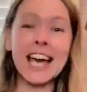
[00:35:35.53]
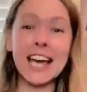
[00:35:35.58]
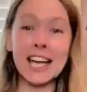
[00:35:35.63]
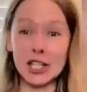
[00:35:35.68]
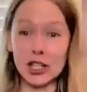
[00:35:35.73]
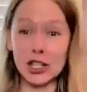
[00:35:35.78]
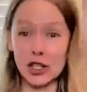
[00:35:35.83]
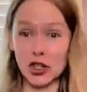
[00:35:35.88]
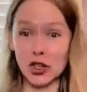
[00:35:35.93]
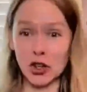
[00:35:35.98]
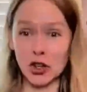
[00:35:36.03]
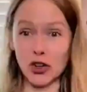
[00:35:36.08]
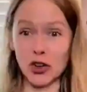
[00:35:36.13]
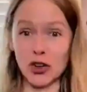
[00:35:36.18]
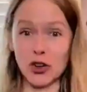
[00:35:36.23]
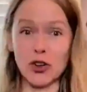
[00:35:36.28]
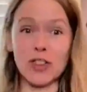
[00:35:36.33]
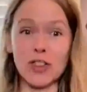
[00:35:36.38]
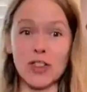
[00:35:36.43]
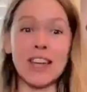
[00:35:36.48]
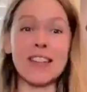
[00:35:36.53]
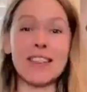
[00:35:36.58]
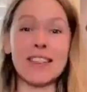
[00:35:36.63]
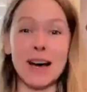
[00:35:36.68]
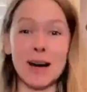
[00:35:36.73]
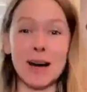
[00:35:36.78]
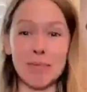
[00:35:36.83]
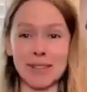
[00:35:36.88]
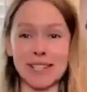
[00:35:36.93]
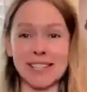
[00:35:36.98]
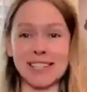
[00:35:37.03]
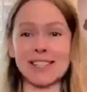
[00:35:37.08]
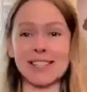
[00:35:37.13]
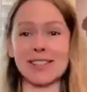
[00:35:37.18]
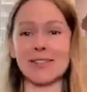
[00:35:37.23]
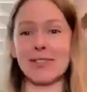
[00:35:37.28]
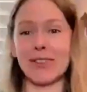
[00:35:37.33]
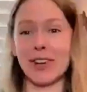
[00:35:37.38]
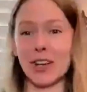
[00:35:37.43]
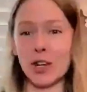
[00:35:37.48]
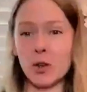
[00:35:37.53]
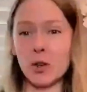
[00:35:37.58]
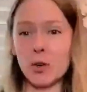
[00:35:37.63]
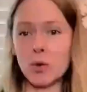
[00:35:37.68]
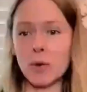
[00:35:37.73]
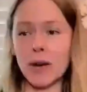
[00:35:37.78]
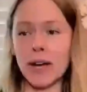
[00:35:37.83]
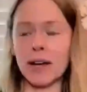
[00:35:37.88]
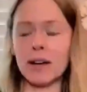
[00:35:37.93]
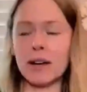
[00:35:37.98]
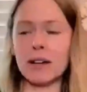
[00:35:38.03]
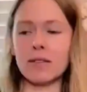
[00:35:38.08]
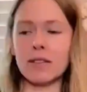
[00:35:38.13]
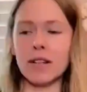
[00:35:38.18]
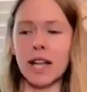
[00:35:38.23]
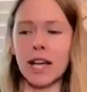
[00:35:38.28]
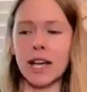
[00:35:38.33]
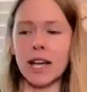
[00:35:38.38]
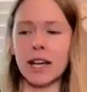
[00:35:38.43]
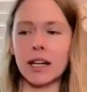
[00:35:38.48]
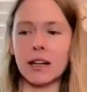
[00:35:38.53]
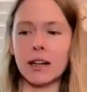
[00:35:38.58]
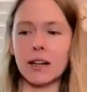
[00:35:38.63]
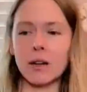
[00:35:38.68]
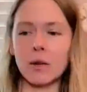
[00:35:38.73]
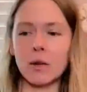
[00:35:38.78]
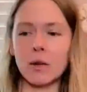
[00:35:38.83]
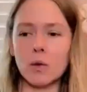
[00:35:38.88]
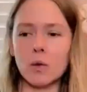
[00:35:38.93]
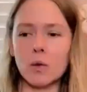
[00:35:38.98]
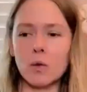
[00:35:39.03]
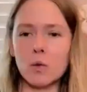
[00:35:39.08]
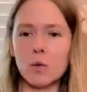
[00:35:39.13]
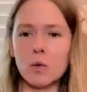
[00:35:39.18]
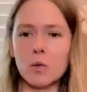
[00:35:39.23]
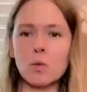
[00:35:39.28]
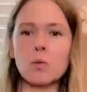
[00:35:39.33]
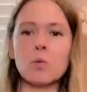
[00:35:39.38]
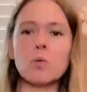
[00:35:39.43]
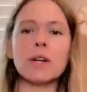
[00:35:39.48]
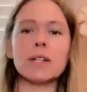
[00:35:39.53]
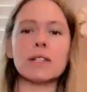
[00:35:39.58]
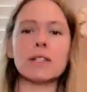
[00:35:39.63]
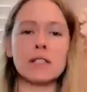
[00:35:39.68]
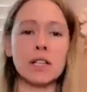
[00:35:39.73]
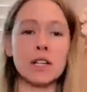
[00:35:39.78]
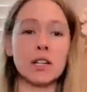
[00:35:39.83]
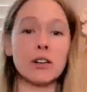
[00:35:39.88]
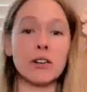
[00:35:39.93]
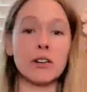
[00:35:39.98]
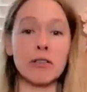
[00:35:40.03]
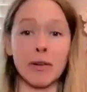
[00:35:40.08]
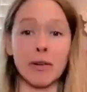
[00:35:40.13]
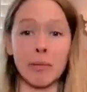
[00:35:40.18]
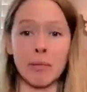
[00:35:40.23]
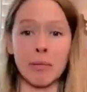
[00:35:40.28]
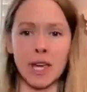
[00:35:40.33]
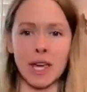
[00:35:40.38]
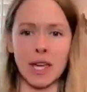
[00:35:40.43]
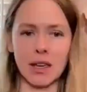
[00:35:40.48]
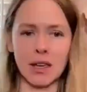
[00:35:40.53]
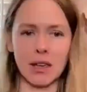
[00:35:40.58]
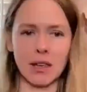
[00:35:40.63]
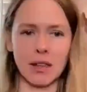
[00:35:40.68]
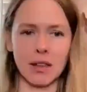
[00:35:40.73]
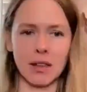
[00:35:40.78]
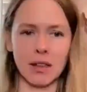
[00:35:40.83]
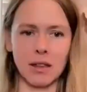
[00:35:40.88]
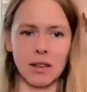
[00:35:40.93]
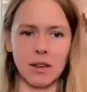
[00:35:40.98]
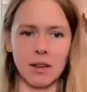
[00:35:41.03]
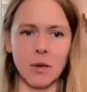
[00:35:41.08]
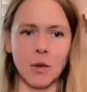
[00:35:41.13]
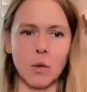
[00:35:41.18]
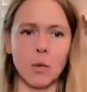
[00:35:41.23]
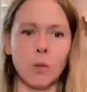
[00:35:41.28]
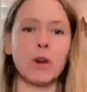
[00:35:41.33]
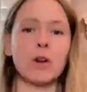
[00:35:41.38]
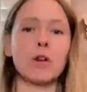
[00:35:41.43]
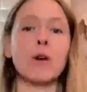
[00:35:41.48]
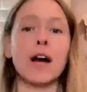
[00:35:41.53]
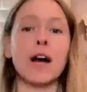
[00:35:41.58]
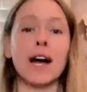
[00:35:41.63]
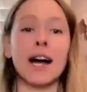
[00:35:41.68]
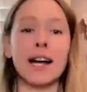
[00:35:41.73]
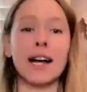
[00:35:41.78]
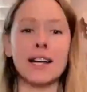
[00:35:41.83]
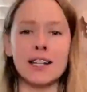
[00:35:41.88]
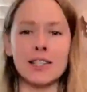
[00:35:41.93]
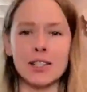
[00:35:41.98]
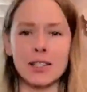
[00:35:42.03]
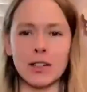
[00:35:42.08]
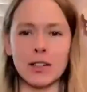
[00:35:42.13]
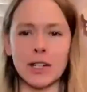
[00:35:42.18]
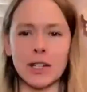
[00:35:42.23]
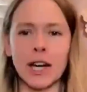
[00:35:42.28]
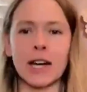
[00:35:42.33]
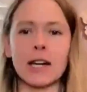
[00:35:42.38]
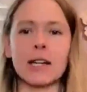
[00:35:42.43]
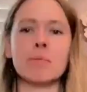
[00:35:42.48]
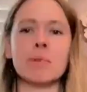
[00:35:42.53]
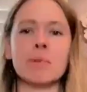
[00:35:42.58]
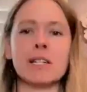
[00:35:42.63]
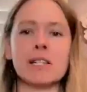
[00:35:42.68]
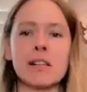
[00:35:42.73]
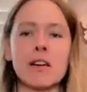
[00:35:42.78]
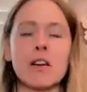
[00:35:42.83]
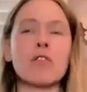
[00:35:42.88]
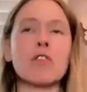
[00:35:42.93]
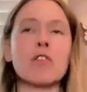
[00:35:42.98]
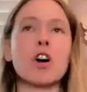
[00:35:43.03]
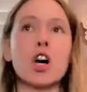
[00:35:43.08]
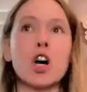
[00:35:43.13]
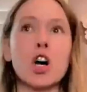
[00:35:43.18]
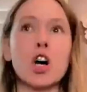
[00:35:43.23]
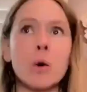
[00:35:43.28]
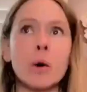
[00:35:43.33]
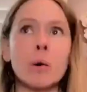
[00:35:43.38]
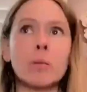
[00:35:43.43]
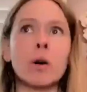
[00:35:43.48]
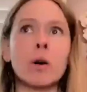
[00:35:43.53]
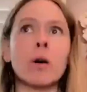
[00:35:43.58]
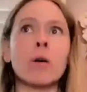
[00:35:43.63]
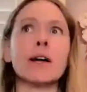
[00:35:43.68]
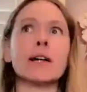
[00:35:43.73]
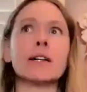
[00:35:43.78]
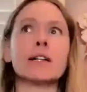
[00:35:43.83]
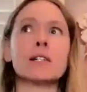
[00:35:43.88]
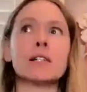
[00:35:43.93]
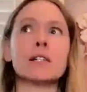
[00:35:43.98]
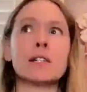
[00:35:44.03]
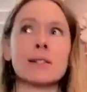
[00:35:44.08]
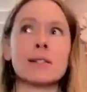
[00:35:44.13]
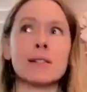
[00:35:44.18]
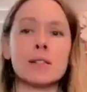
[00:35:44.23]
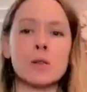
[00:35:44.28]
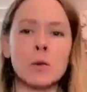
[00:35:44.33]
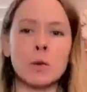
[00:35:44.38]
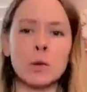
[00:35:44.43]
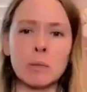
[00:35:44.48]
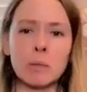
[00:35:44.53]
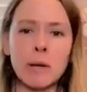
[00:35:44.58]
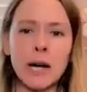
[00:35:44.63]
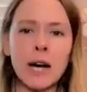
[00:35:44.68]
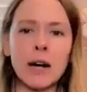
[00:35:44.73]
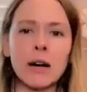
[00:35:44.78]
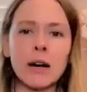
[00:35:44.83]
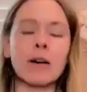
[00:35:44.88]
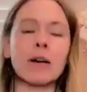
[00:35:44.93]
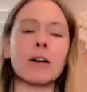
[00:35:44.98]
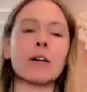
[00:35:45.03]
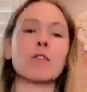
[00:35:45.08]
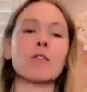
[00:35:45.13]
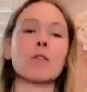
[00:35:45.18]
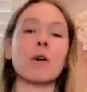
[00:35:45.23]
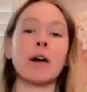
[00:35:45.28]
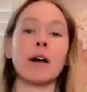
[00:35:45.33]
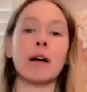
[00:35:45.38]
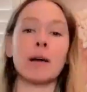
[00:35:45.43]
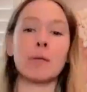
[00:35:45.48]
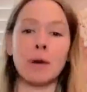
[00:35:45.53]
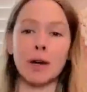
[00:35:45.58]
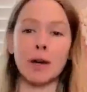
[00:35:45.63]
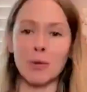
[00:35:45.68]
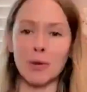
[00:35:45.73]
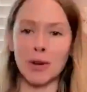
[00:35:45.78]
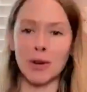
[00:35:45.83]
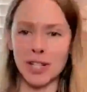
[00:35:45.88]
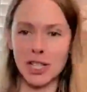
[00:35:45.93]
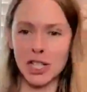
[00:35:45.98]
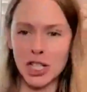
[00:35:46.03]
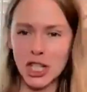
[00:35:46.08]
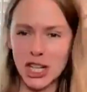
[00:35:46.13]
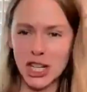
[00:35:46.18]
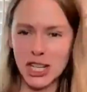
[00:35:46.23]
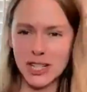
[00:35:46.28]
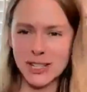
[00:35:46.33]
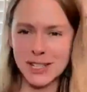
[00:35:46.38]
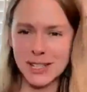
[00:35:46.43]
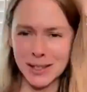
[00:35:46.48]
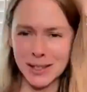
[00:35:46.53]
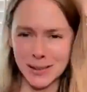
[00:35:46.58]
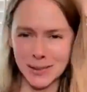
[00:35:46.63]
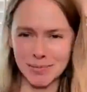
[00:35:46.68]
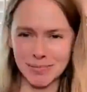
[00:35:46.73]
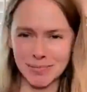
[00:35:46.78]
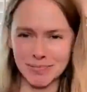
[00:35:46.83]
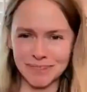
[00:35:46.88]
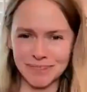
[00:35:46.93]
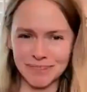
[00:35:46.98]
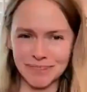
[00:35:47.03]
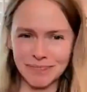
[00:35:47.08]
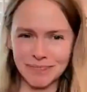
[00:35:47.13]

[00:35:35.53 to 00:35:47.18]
and two, then that place of where you went, I'm like, what's here for me? What do I need to look at in myself? Oh, I'm going into this old pattern of where I might want to chase him.